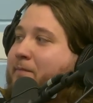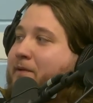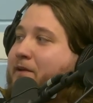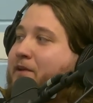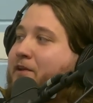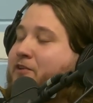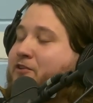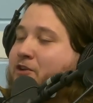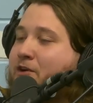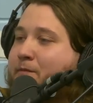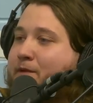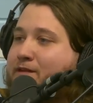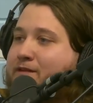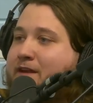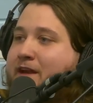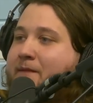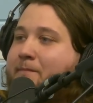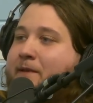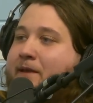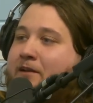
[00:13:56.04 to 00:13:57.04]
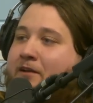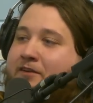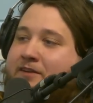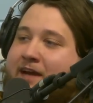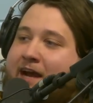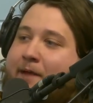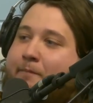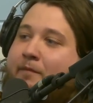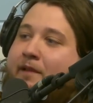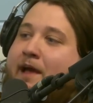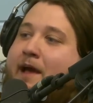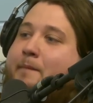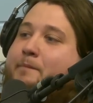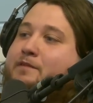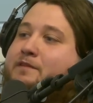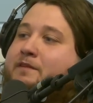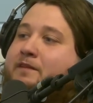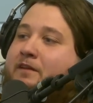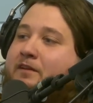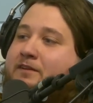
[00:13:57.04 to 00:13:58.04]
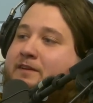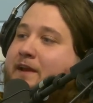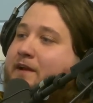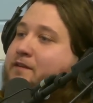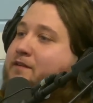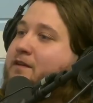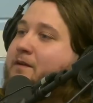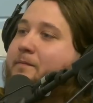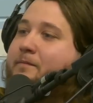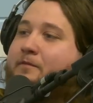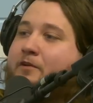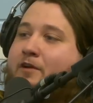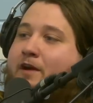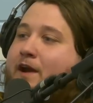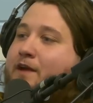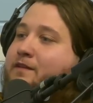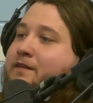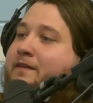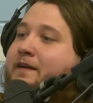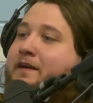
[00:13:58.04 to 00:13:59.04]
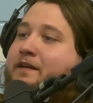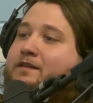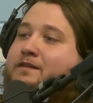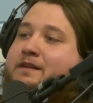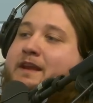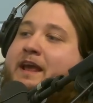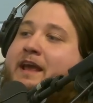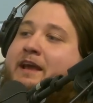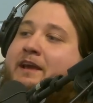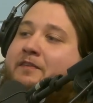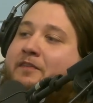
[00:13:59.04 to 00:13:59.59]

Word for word: in Dermestid beetle time lapse, and they'll take something crazy like a snake,